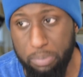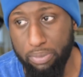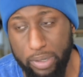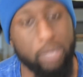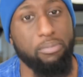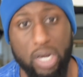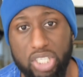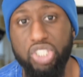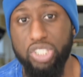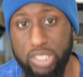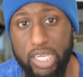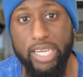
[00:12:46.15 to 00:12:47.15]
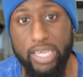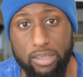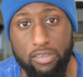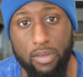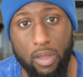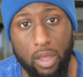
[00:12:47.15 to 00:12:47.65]
pretty much did
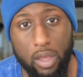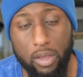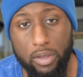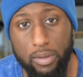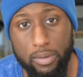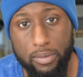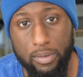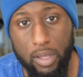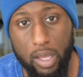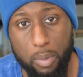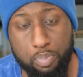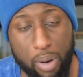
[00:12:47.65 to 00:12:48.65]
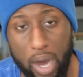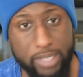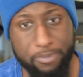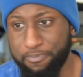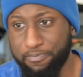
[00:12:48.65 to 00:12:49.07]
it. But